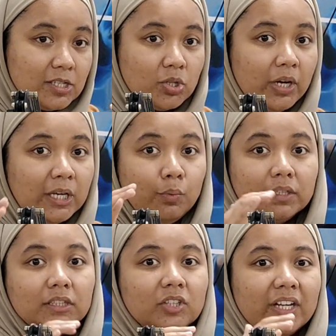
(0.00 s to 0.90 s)
So it
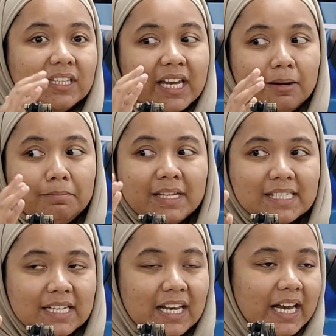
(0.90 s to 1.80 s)
will not get
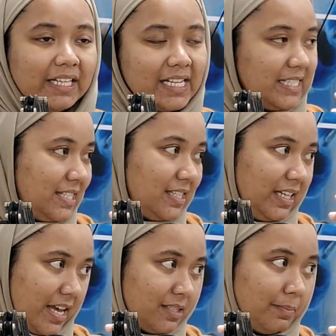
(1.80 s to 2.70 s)
misaligned as
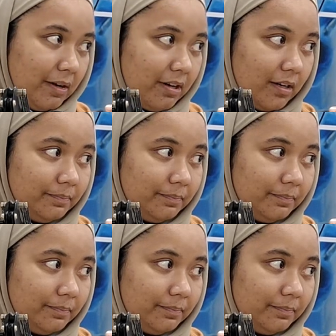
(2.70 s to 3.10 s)
easily as mirror.